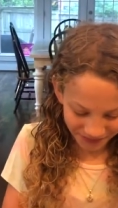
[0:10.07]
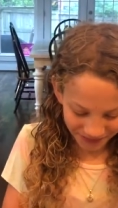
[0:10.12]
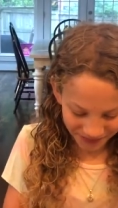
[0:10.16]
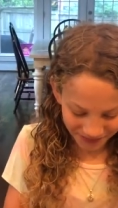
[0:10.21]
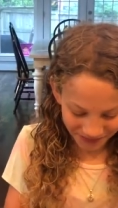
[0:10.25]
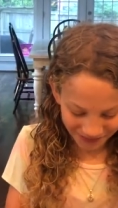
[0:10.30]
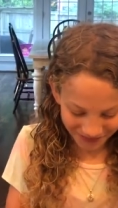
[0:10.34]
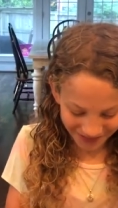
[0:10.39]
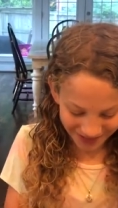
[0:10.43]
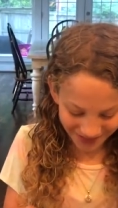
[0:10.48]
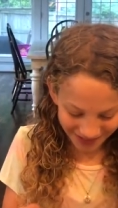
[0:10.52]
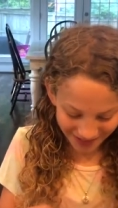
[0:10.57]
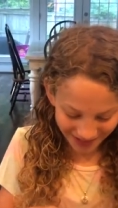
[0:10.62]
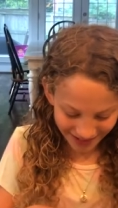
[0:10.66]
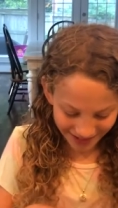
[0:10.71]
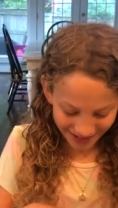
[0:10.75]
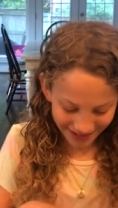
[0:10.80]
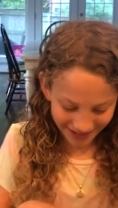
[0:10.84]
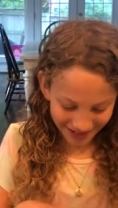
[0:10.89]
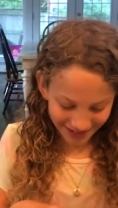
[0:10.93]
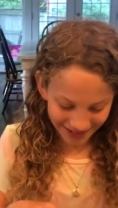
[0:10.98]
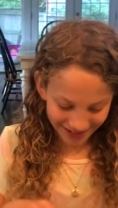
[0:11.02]
Lucy, please
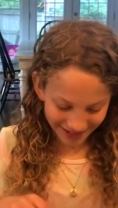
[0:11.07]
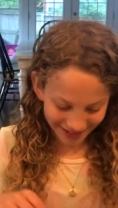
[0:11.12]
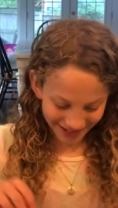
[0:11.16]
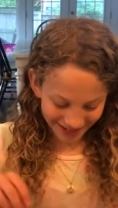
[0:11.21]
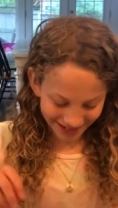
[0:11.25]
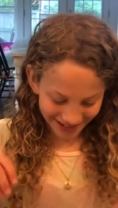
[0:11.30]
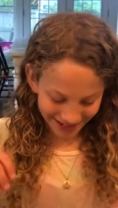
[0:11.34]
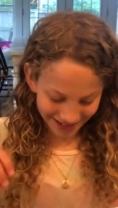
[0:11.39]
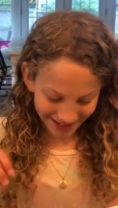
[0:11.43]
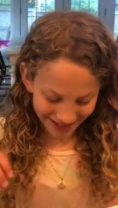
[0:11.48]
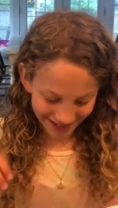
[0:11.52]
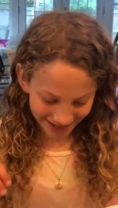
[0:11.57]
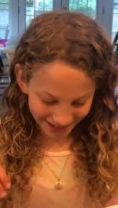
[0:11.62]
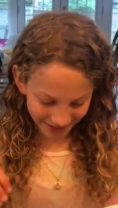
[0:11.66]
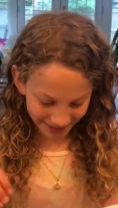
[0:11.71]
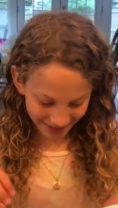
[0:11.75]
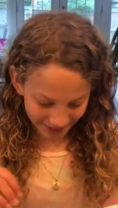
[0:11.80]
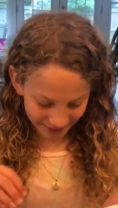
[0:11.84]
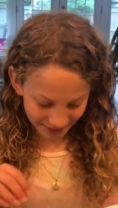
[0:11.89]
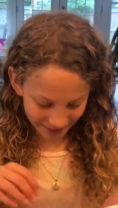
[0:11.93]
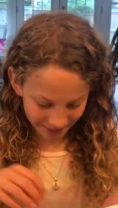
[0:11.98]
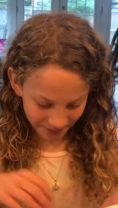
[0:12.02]
pull out team number
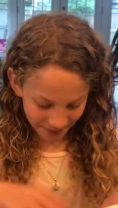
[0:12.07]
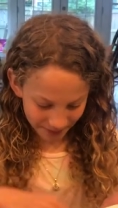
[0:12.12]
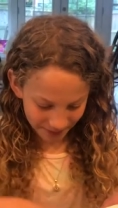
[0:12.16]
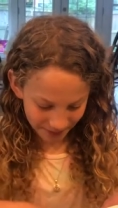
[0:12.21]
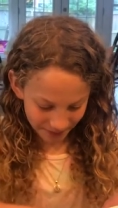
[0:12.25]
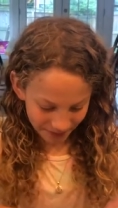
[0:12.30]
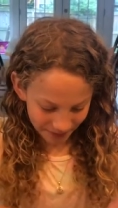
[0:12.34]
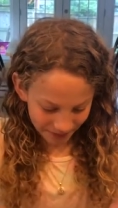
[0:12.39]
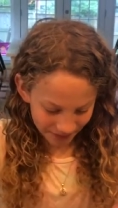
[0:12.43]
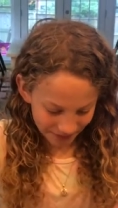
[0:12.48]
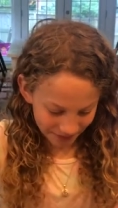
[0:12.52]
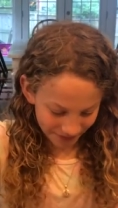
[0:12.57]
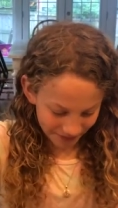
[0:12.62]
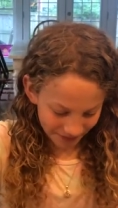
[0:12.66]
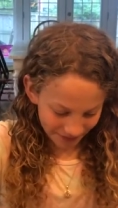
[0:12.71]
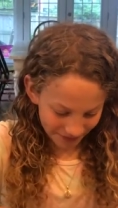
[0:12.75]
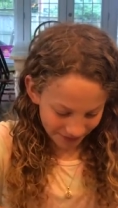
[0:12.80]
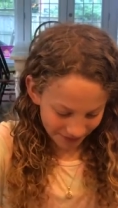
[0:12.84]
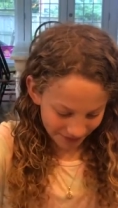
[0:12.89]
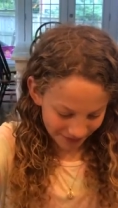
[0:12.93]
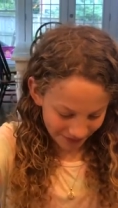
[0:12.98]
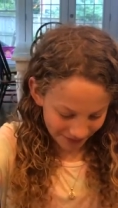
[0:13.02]
one
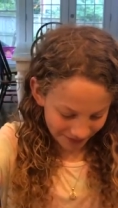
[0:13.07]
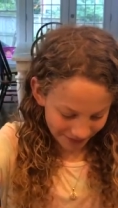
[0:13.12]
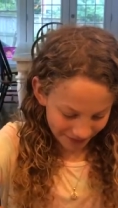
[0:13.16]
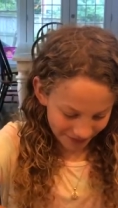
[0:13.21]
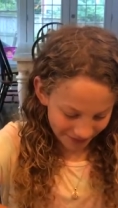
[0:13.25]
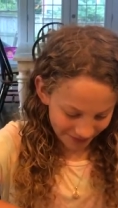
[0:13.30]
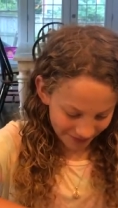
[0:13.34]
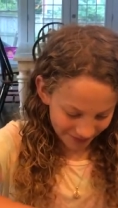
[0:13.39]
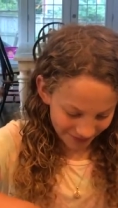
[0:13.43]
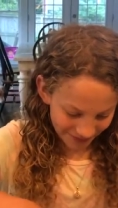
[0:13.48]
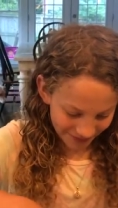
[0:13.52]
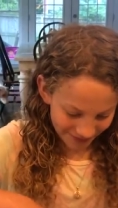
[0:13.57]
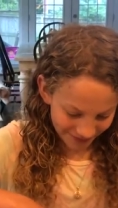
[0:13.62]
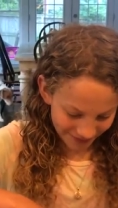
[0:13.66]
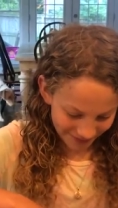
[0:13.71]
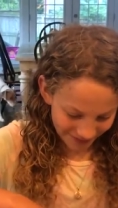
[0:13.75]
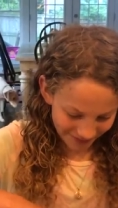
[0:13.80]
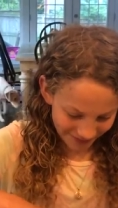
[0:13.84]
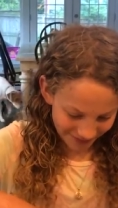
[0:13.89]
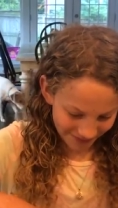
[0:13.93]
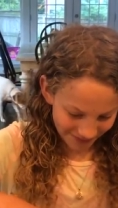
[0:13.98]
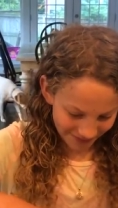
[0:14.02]
and
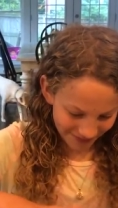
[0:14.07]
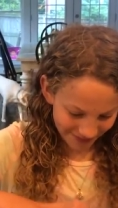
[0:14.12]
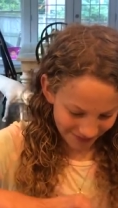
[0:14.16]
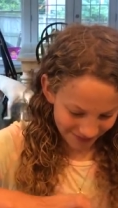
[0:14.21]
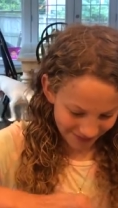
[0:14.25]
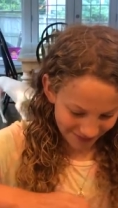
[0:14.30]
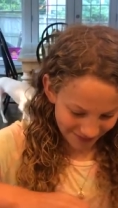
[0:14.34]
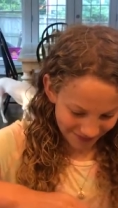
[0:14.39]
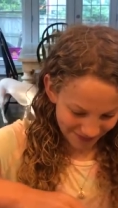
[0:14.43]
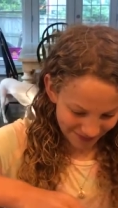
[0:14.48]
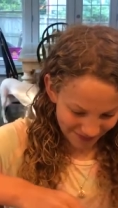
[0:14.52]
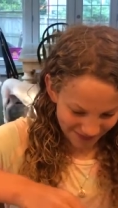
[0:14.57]
read it to me.